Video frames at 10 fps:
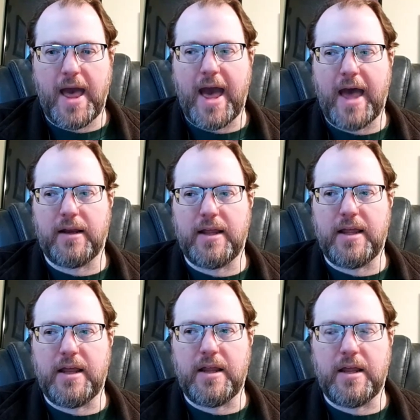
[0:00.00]
and
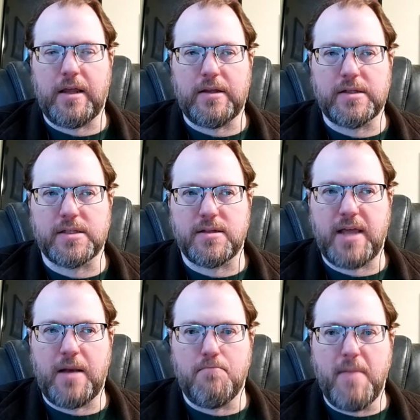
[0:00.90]
it is
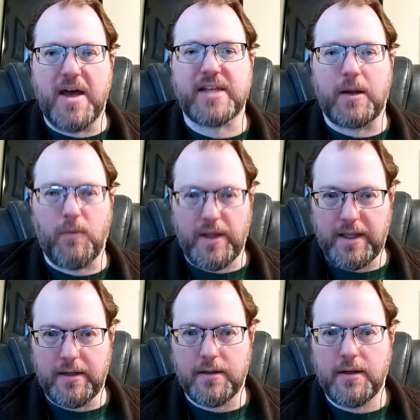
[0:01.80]
then messing with
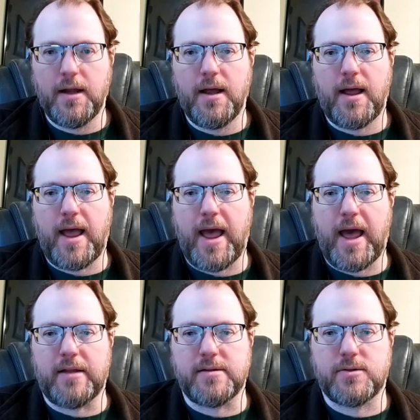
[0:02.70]
it
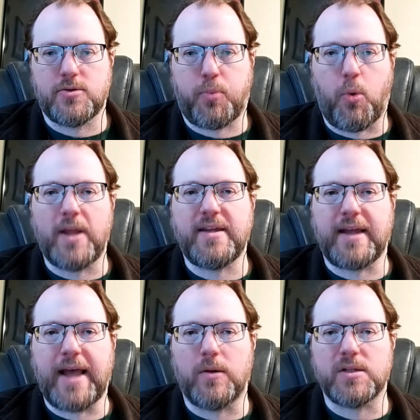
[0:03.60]
and
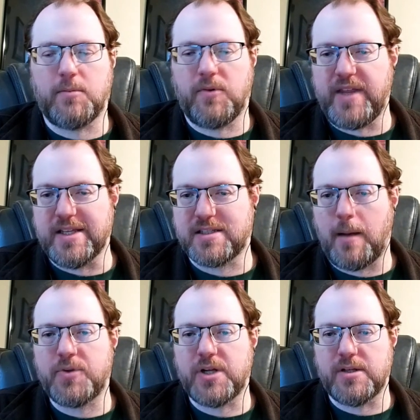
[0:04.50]
pointing out some of the
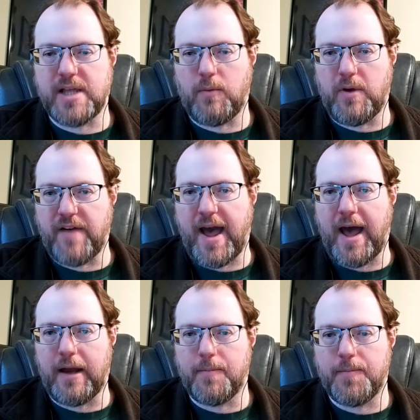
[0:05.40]
assumptions that we've
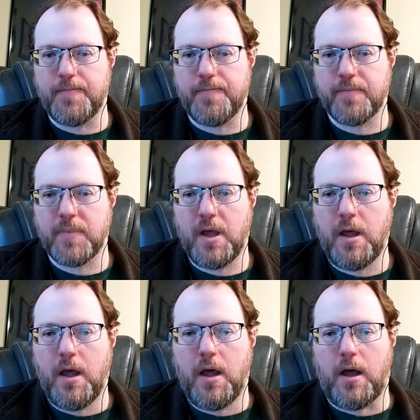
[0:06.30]
had.
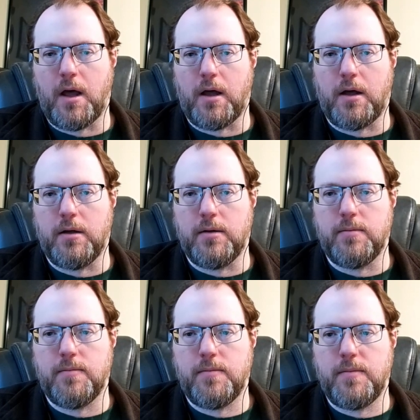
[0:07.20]
Uh,
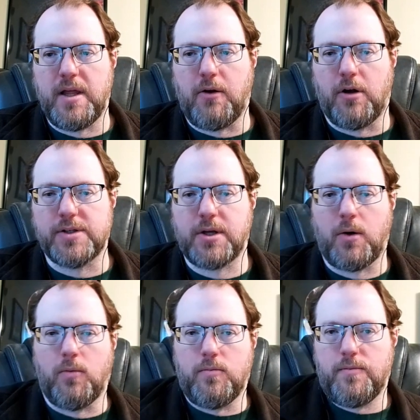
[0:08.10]
it
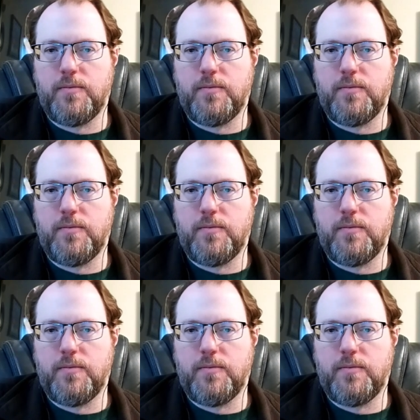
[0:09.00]
also